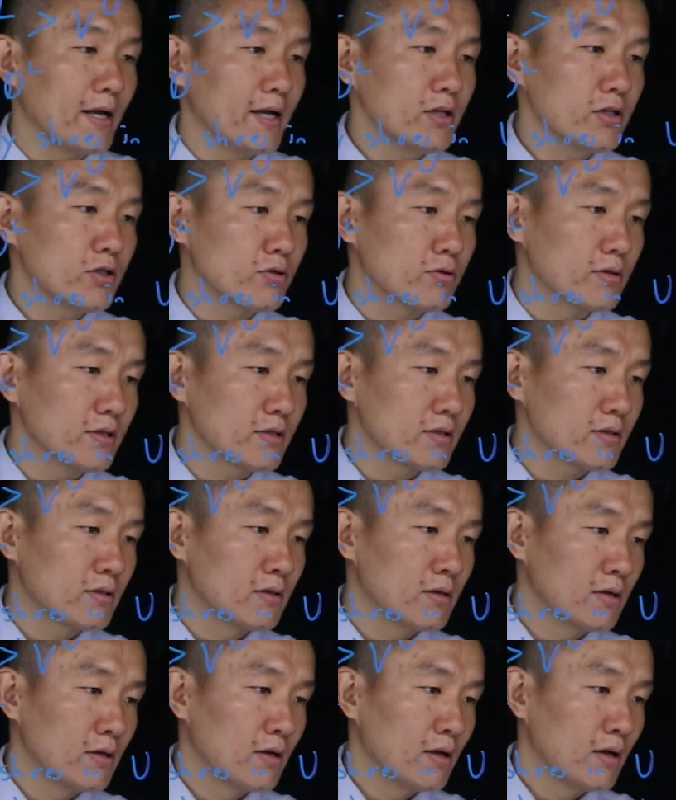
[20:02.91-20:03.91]
interest
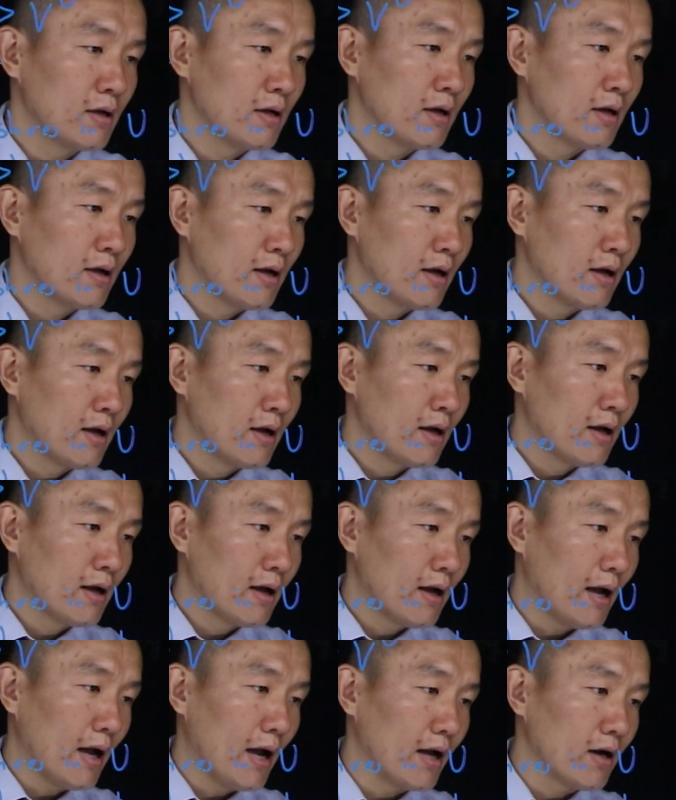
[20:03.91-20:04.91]

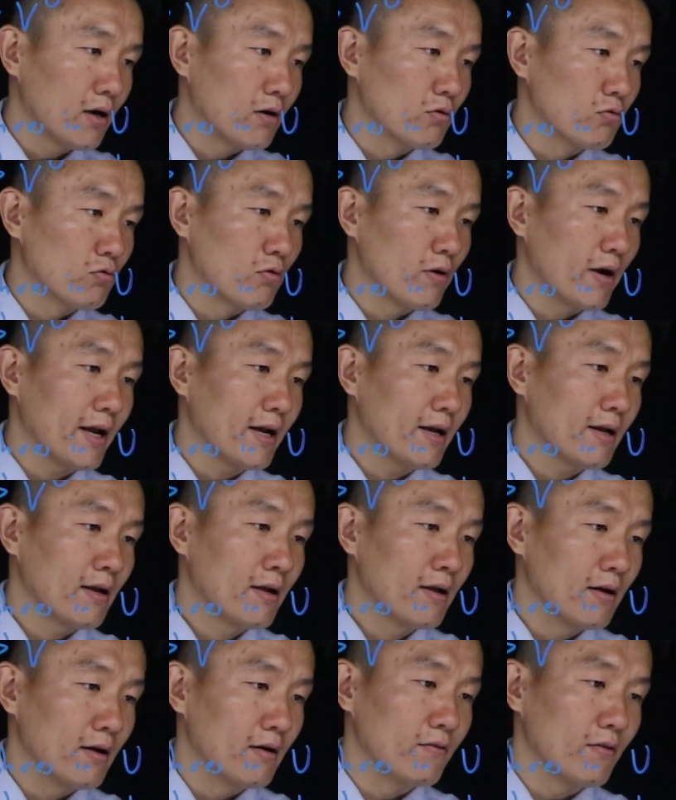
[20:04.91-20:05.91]
at a rate
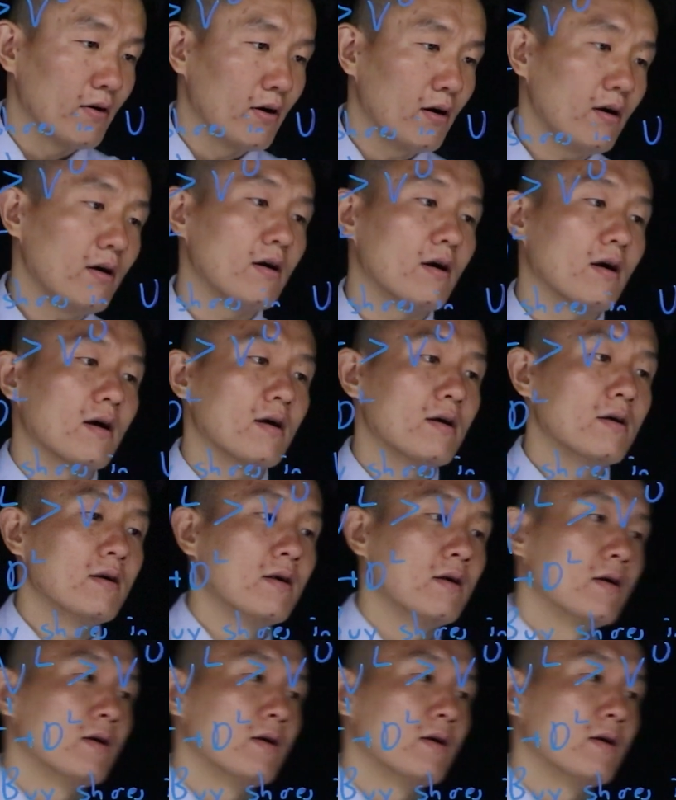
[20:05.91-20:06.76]
of R.